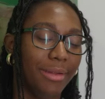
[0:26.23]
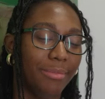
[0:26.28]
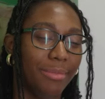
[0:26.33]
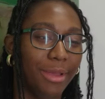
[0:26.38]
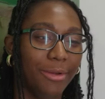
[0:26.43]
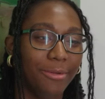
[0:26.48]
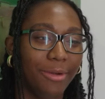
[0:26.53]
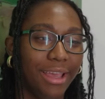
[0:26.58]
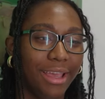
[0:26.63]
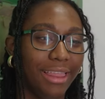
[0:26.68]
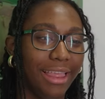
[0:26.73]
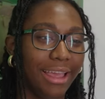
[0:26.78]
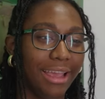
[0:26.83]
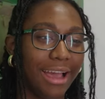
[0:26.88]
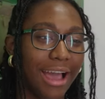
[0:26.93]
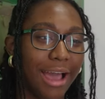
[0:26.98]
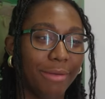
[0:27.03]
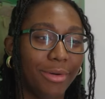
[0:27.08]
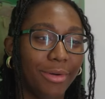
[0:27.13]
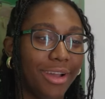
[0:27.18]
a big way,
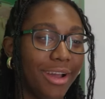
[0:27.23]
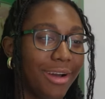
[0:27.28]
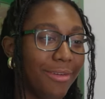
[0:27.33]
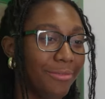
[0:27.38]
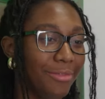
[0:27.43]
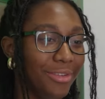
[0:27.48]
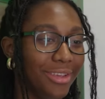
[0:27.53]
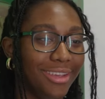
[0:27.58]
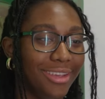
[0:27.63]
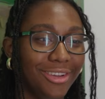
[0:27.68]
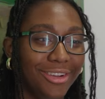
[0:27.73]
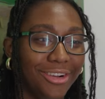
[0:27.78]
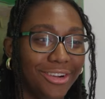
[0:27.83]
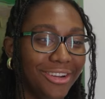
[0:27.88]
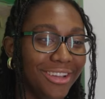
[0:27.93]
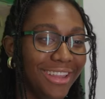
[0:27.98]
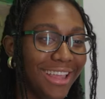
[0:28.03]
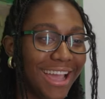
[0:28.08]
like, I'm a comfy girl.